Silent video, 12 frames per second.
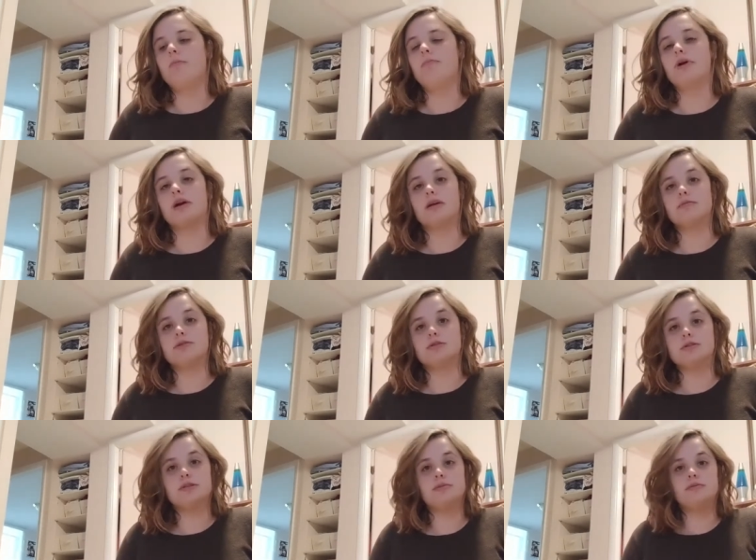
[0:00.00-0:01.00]
But I'm
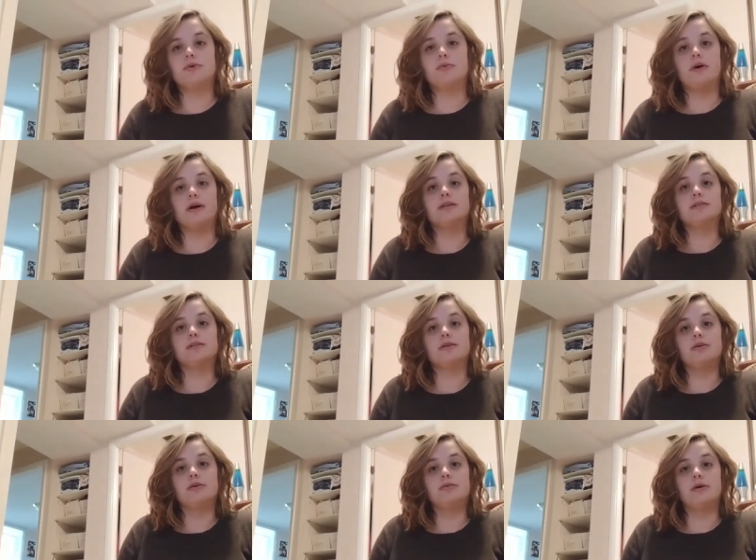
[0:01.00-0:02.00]
sure some of you wanted to
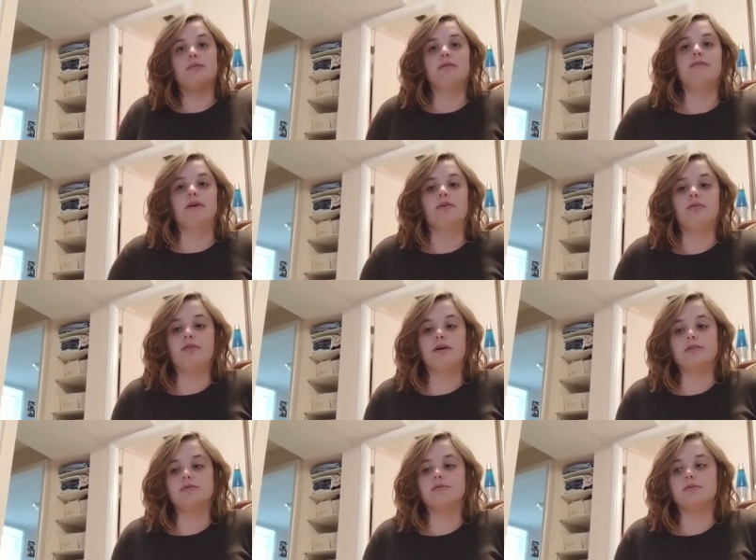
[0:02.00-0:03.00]
know what my final
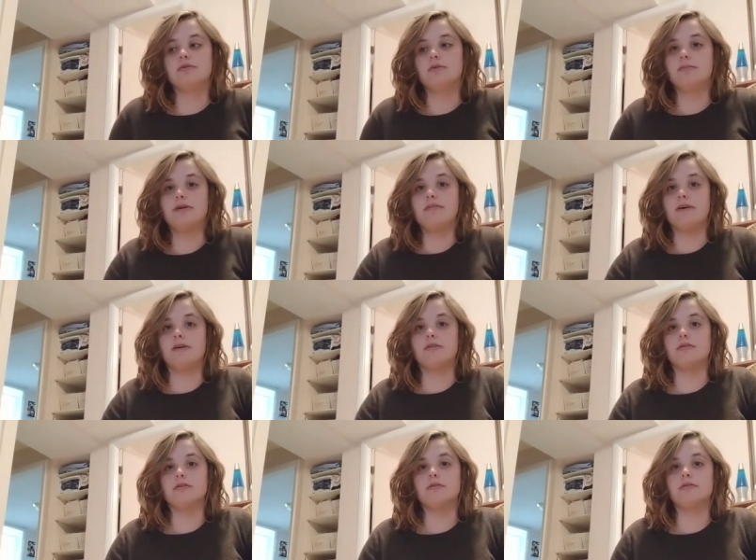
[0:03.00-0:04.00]
thoughts were and what my
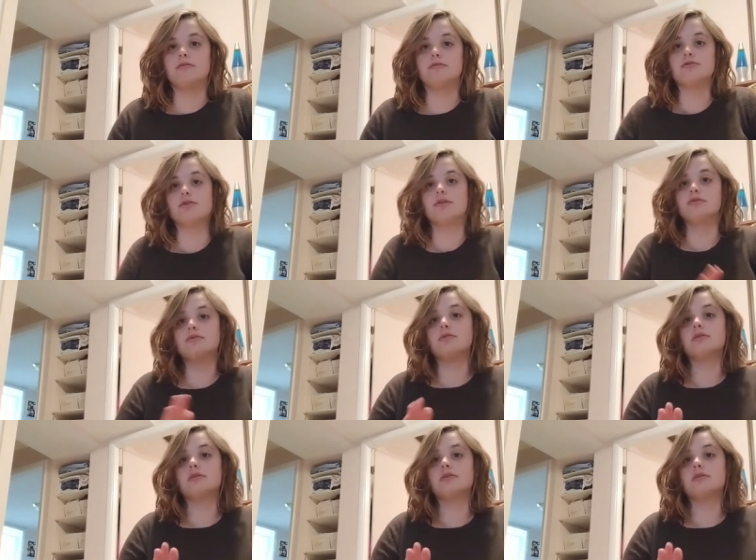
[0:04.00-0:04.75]
final results